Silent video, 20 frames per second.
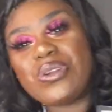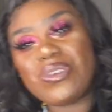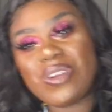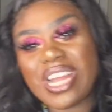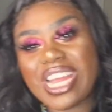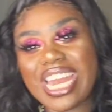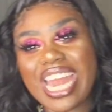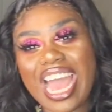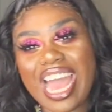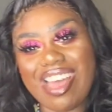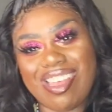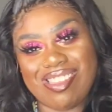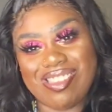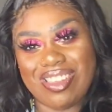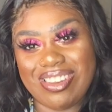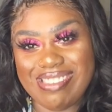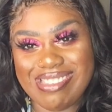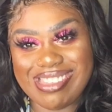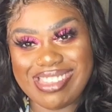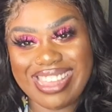green eyes
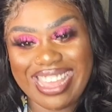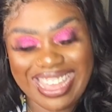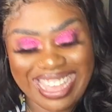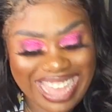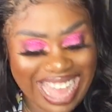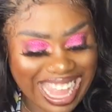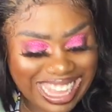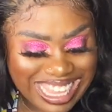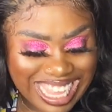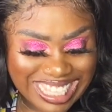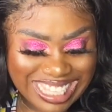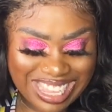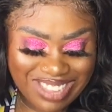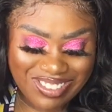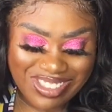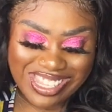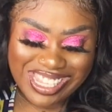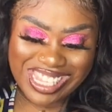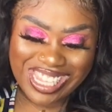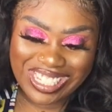on the snake. I thought
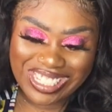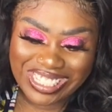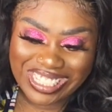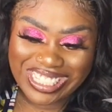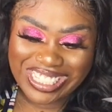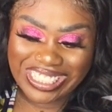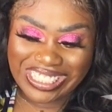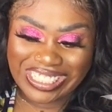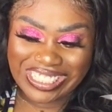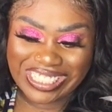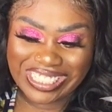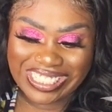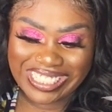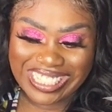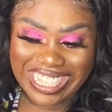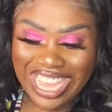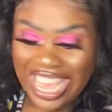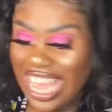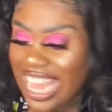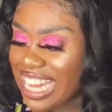that was so cute.